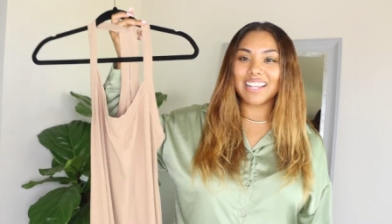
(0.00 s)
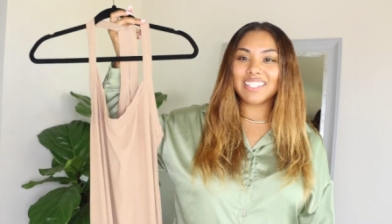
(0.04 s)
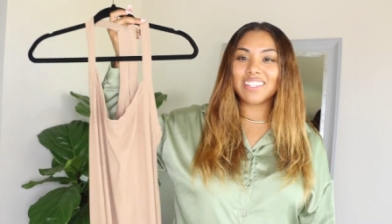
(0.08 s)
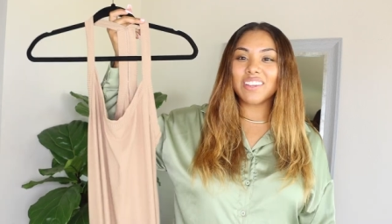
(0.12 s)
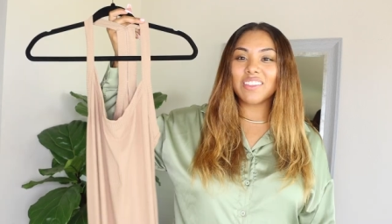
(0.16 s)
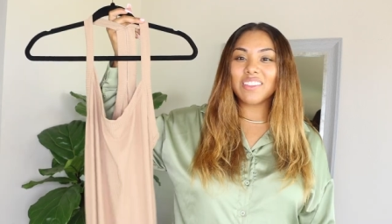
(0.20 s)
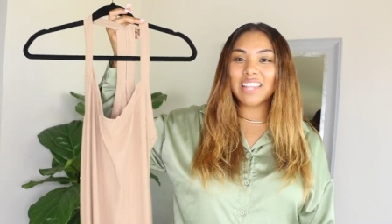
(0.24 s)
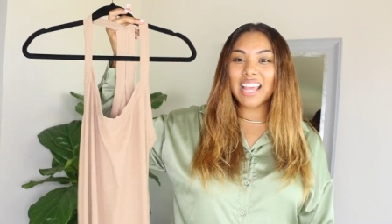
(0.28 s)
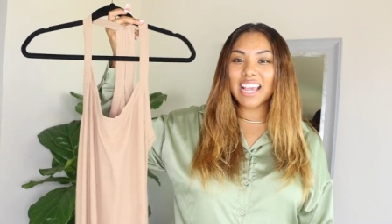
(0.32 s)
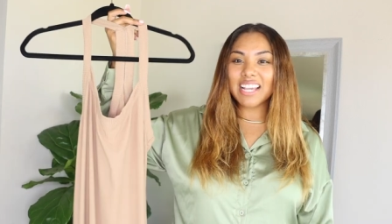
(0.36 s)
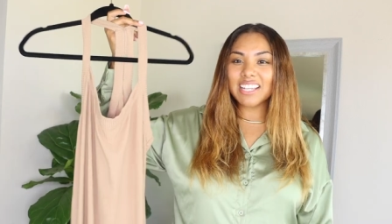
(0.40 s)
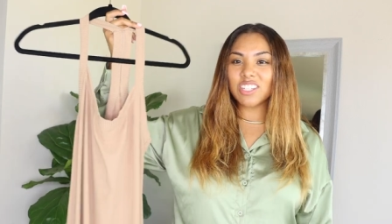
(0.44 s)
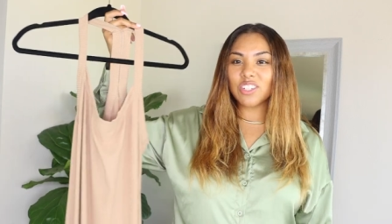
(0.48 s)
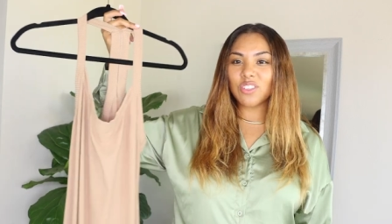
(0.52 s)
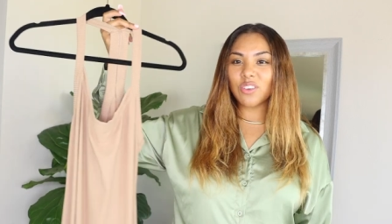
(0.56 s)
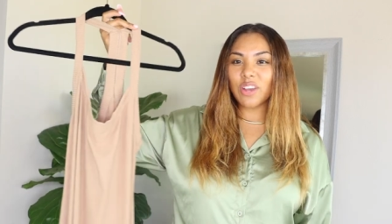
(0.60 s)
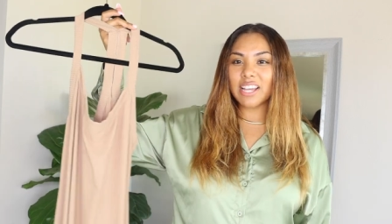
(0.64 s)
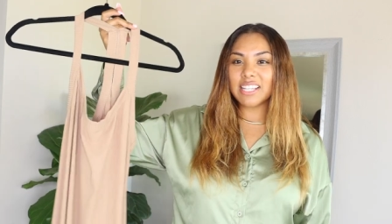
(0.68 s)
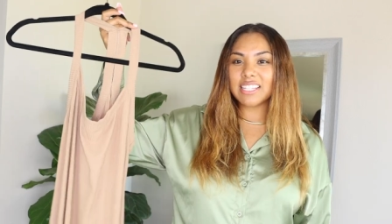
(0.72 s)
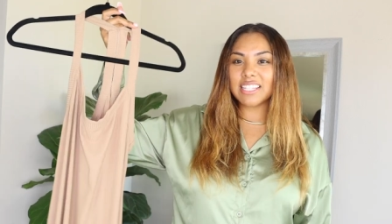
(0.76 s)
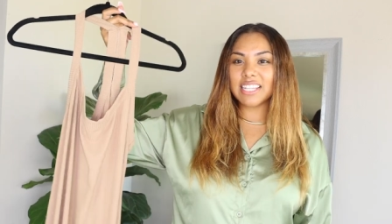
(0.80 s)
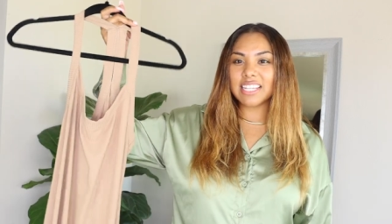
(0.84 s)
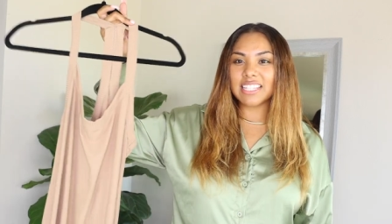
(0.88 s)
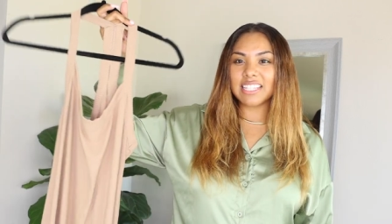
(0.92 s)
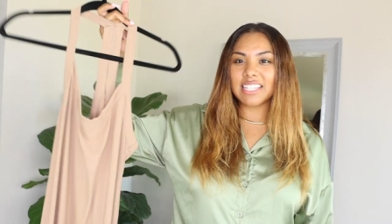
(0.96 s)
So the next
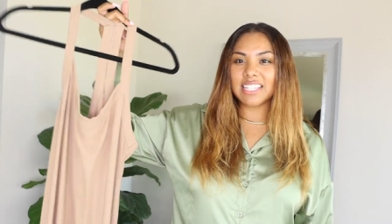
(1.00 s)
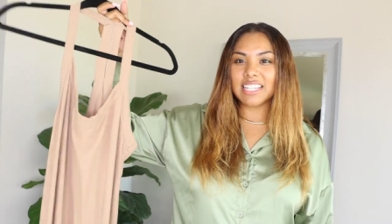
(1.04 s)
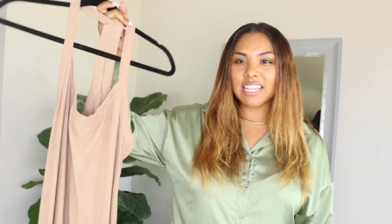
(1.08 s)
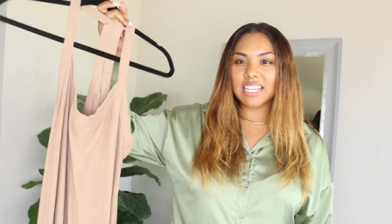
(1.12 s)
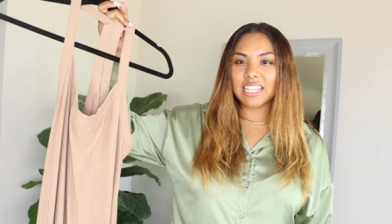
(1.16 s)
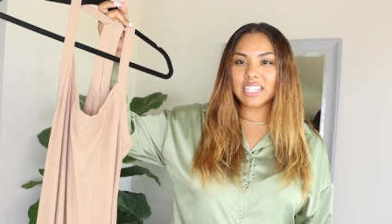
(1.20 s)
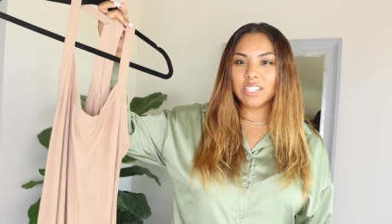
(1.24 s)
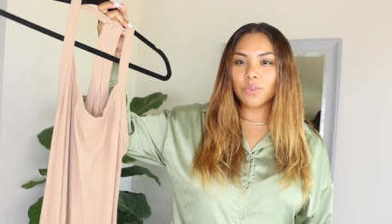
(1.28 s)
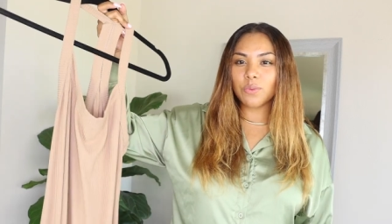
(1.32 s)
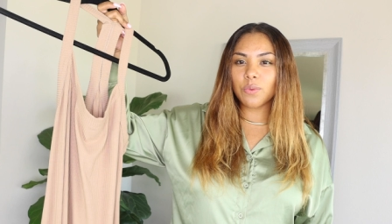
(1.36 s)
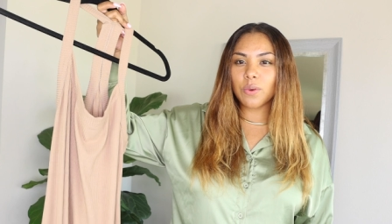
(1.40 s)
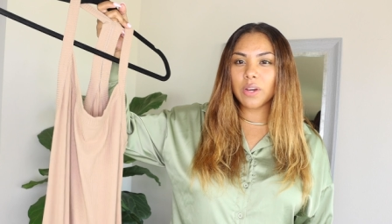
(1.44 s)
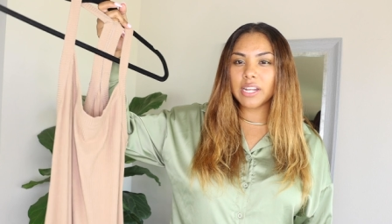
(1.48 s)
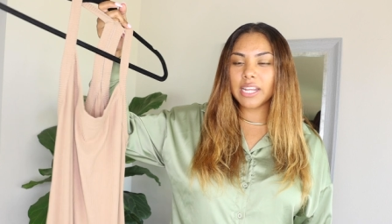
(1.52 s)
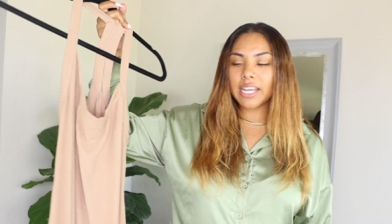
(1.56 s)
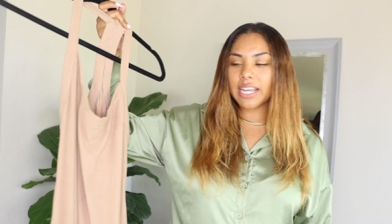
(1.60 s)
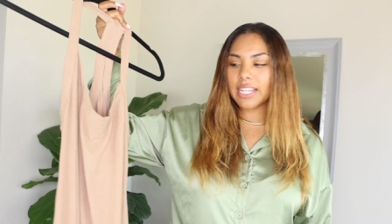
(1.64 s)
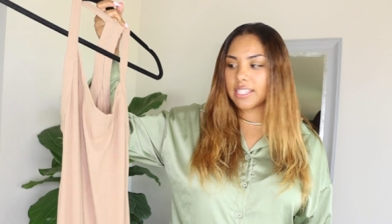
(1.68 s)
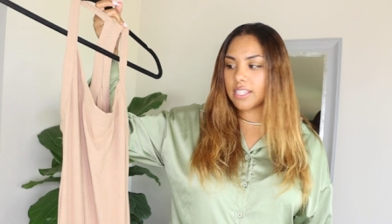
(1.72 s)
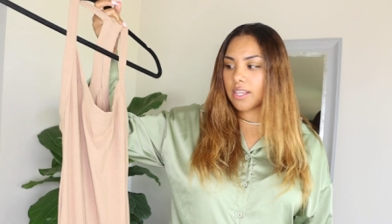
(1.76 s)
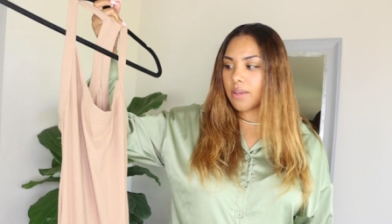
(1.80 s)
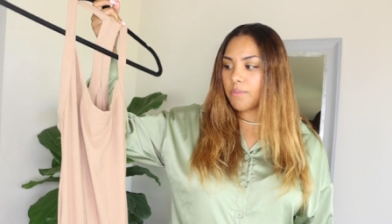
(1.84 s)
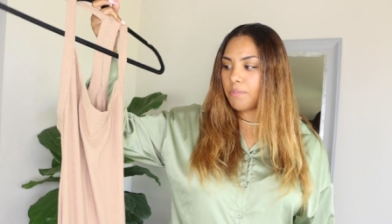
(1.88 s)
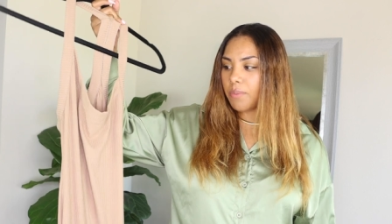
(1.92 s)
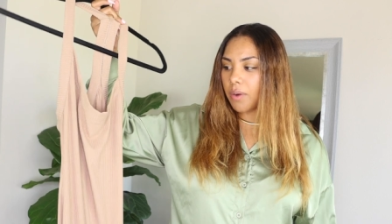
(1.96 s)
dress is this one.
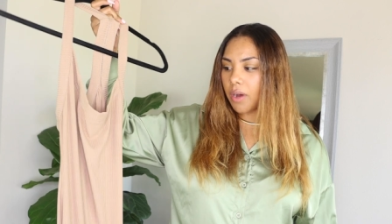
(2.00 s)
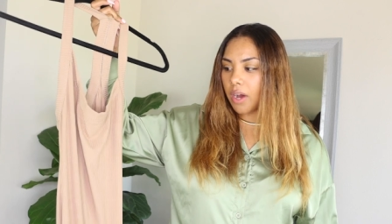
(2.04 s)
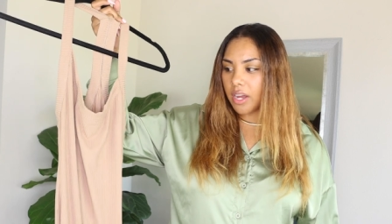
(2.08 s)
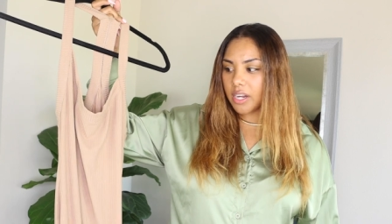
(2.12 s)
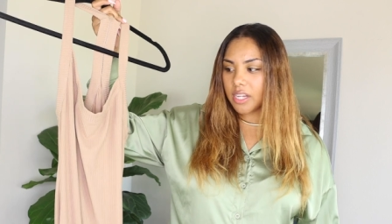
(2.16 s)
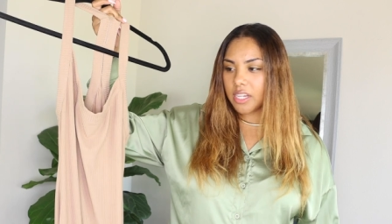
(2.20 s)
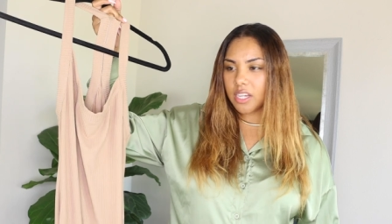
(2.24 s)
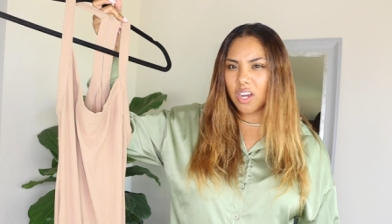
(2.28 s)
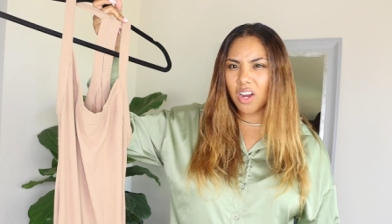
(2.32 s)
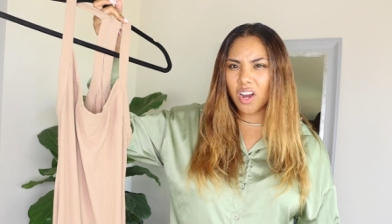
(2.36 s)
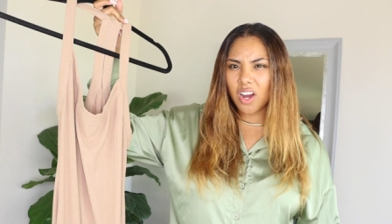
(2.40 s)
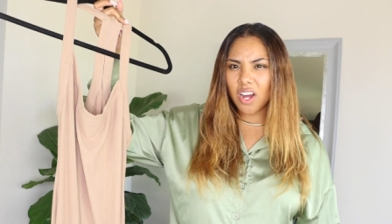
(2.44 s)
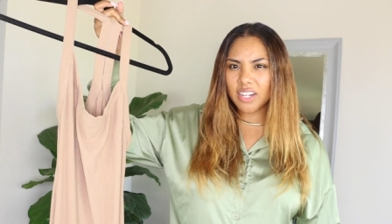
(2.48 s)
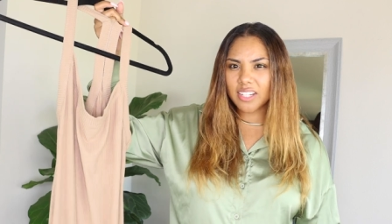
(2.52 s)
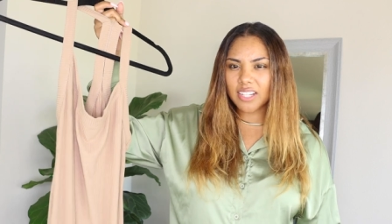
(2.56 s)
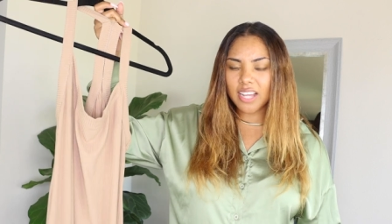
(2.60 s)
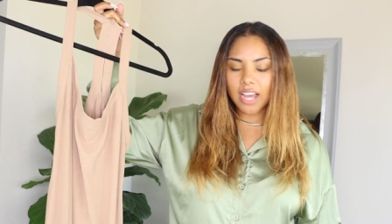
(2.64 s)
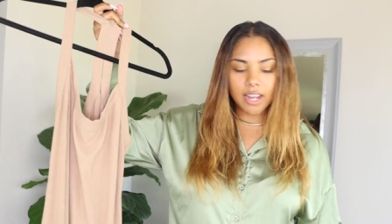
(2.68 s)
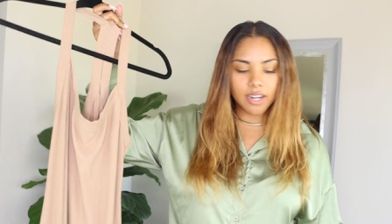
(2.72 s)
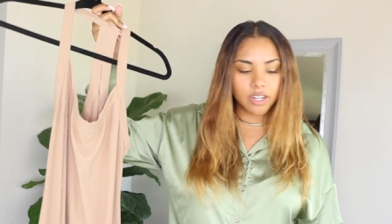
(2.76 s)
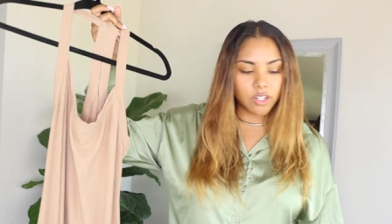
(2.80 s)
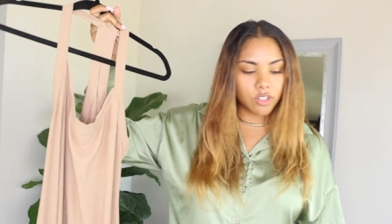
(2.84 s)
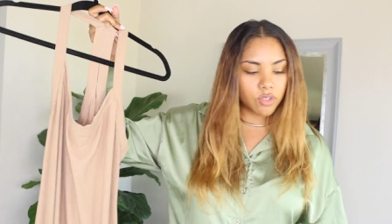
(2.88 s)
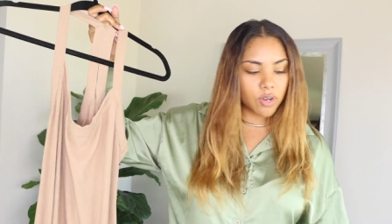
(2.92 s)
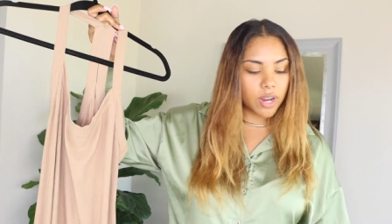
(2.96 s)
It's a bodycon
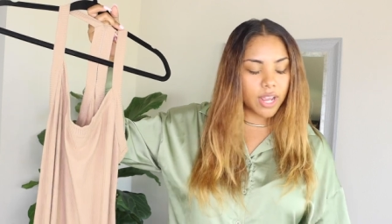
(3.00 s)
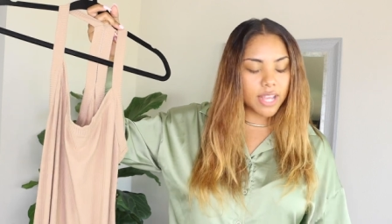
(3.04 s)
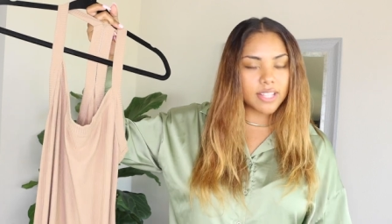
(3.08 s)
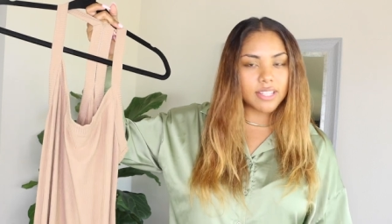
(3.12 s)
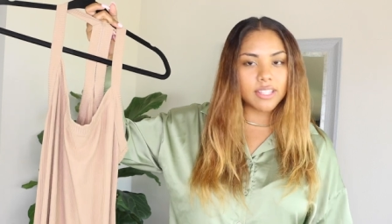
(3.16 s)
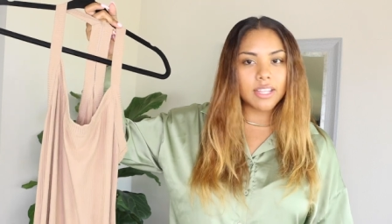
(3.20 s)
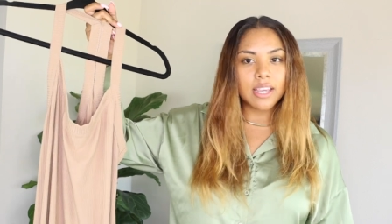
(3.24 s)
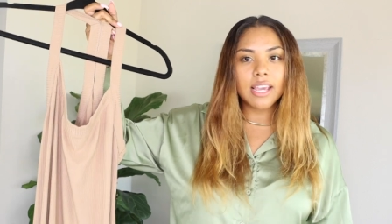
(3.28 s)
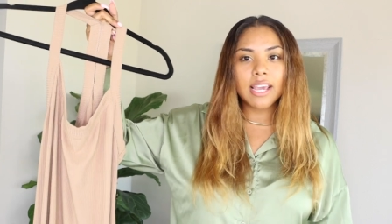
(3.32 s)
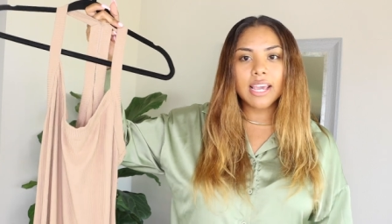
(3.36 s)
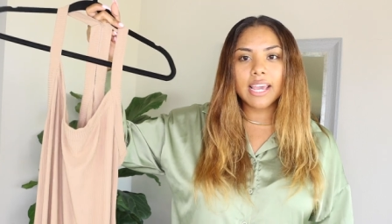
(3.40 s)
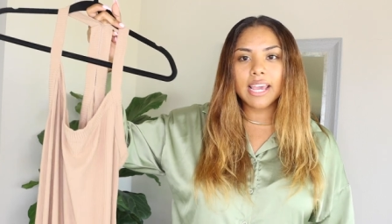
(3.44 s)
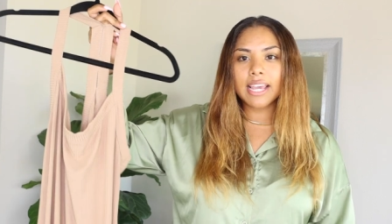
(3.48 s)
kind of dress.